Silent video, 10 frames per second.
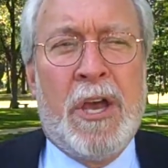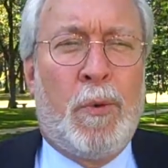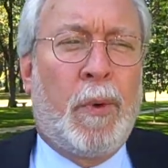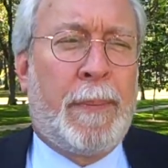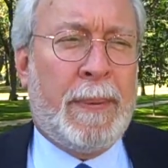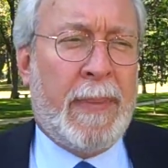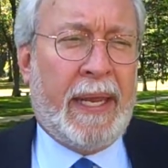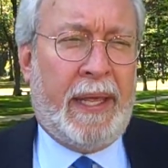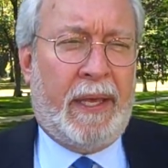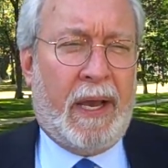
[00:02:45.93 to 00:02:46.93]
We'll be
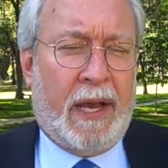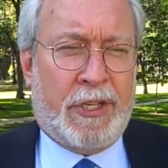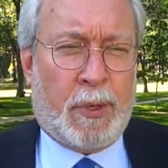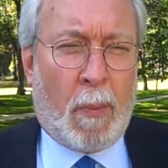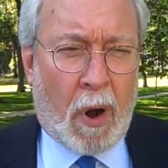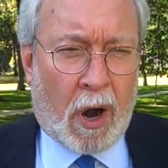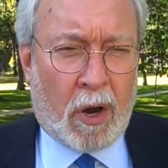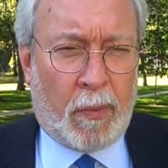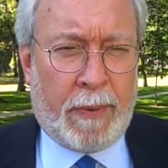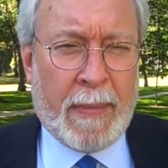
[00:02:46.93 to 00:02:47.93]
meeting
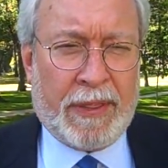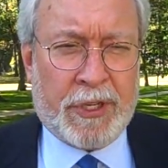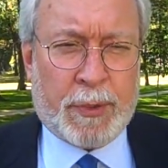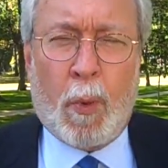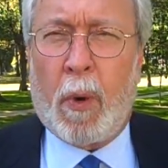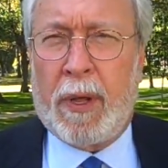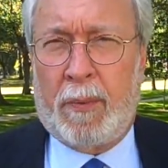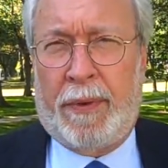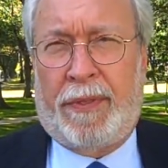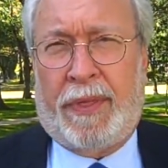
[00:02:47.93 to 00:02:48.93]
tomorrow. We met this morning
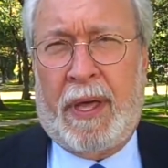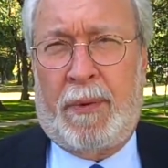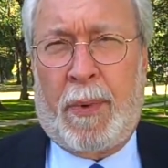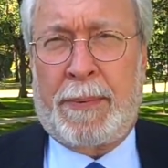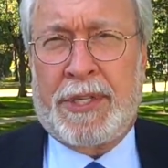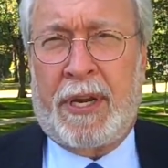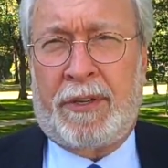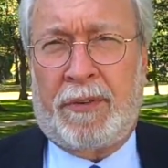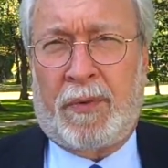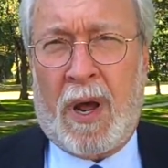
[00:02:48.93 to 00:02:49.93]
with
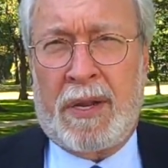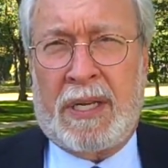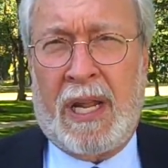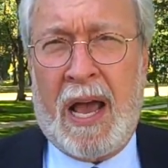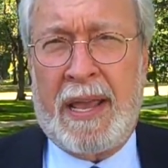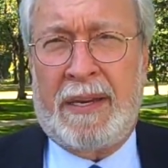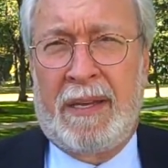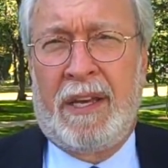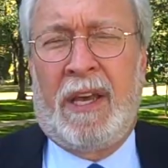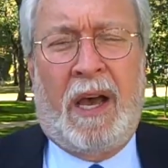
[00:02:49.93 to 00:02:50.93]
Representative Ron Klein.
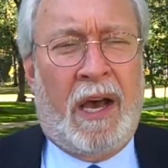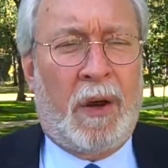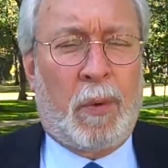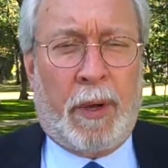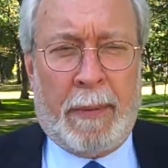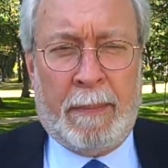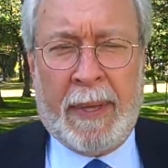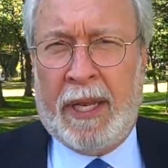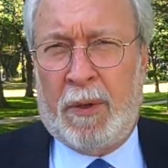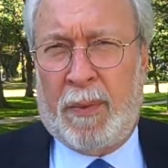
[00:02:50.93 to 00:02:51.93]
We're going to be
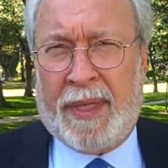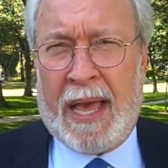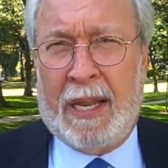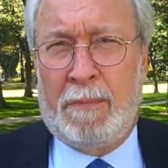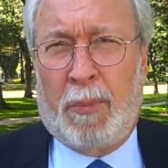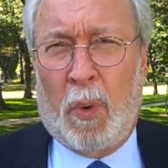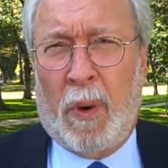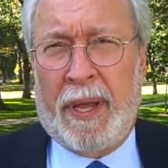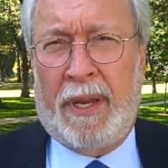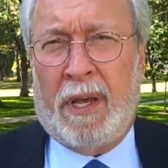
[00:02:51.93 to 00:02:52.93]
meeting with Alan
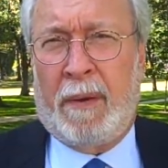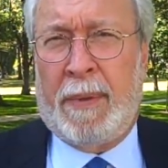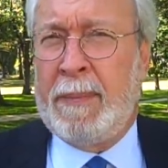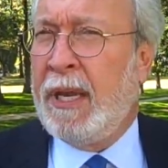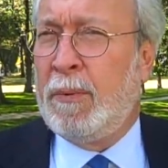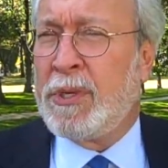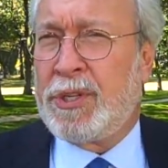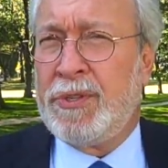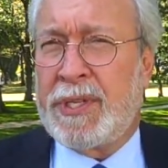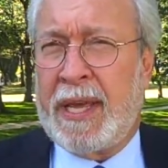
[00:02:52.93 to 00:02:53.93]
Boyd. I'll be meeting with
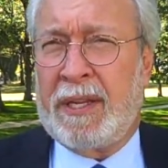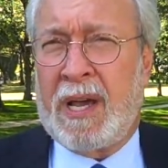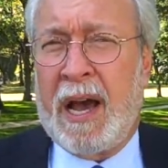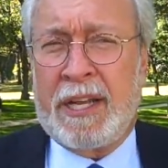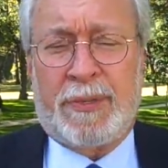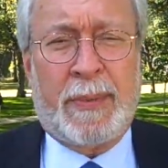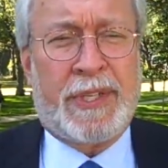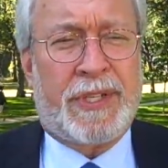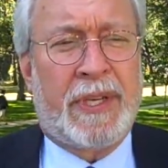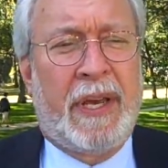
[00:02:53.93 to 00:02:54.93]
Suzanne
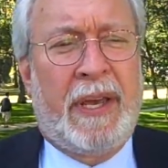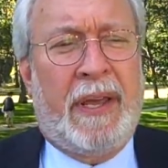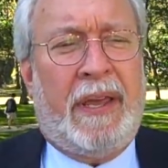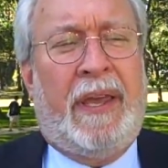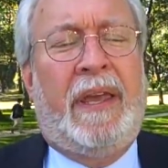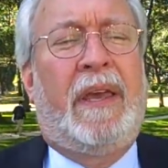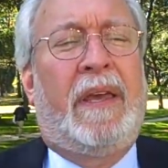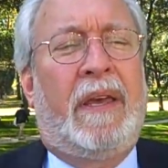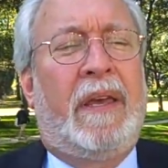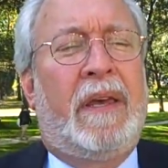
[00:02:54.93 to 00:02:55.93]
Cosmas
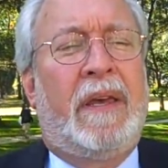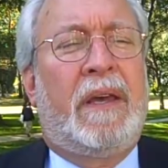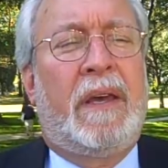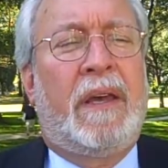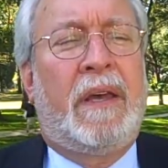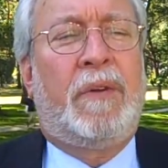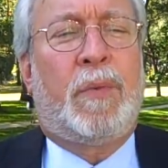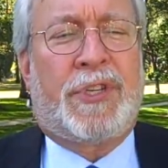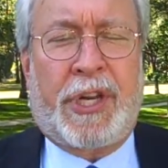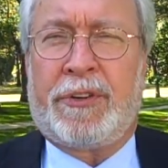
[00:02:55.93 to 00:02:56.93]
and
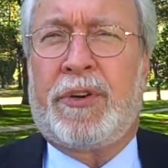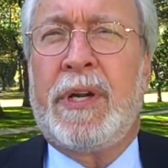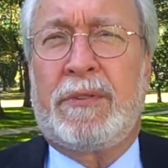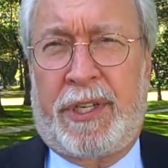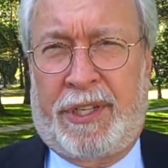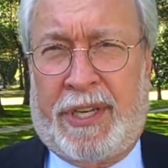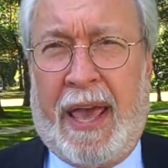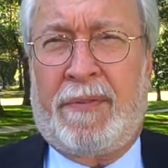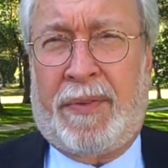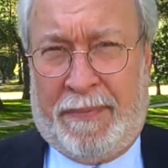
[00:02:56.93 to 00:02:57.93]
with Senator Nelson's
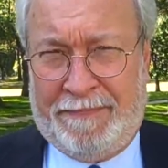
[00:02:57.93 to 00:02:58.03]
staff.